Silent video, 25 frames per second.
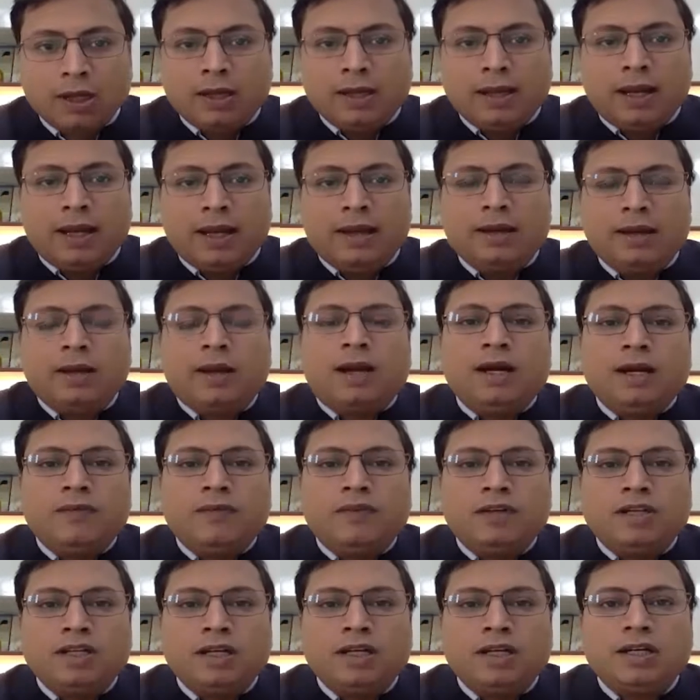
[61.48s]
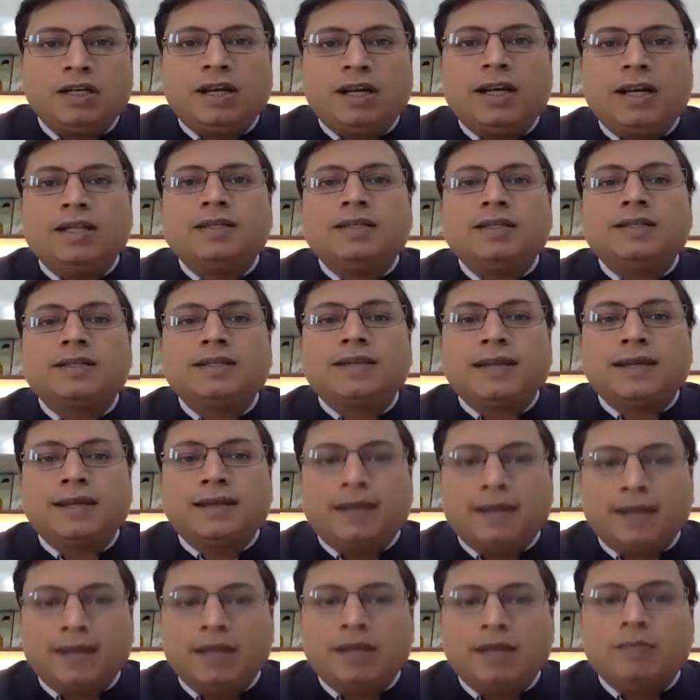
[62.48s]
And artificial intelligence can
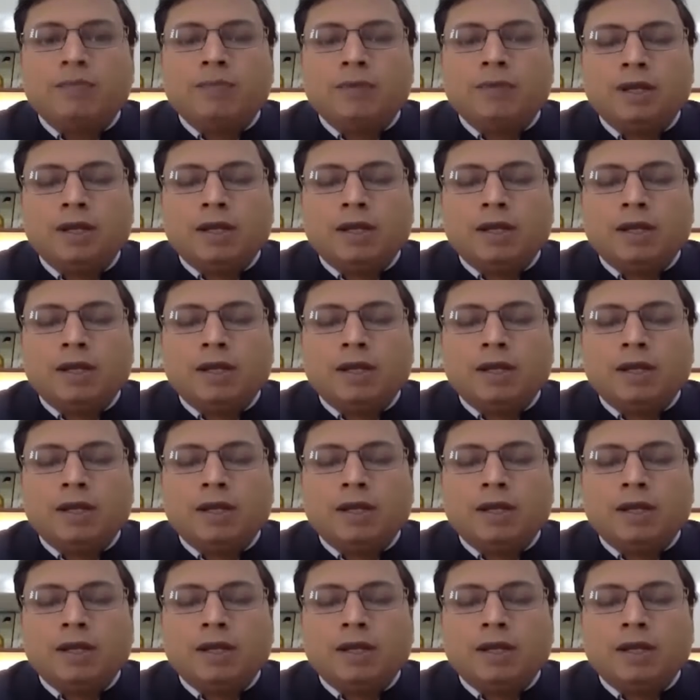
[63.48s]
help